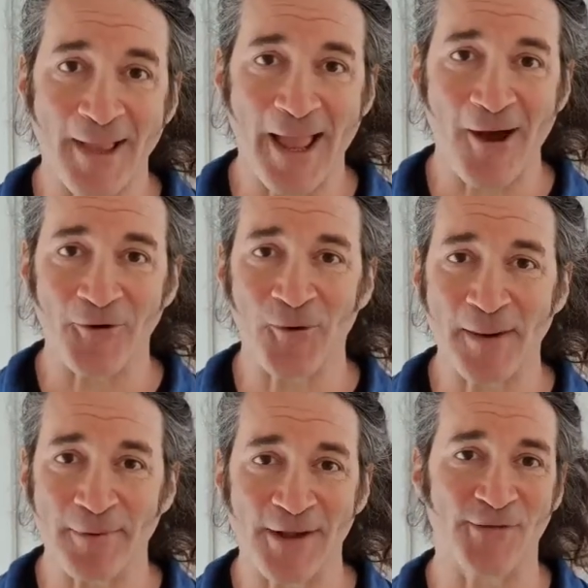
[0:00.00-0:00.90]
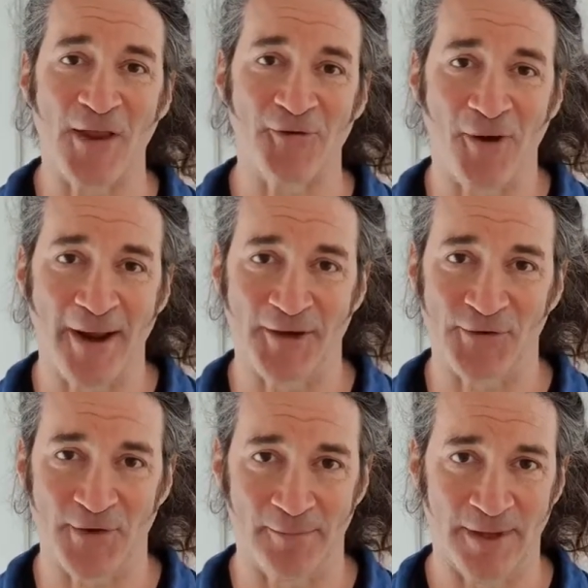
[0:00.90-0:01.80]
How do I place that triangle
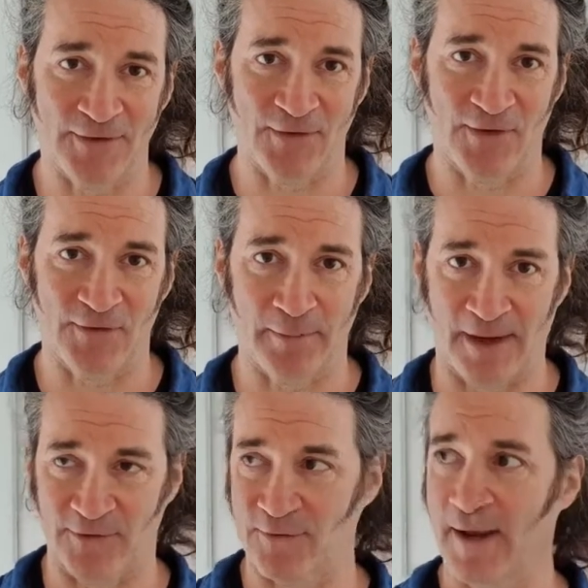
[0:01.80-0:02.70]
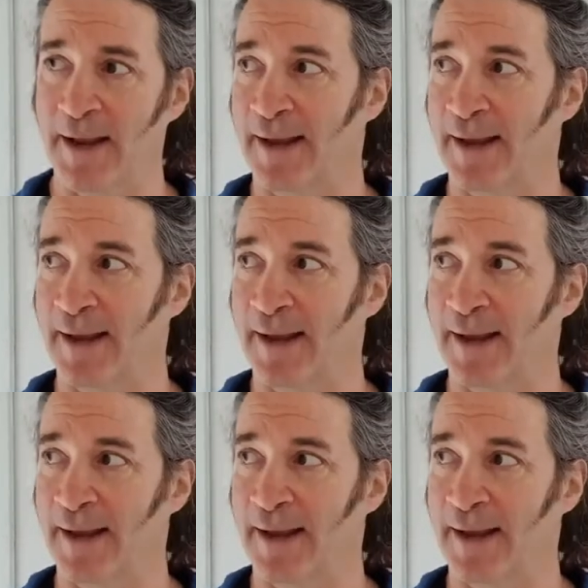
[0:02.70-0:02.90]
someplace in the space?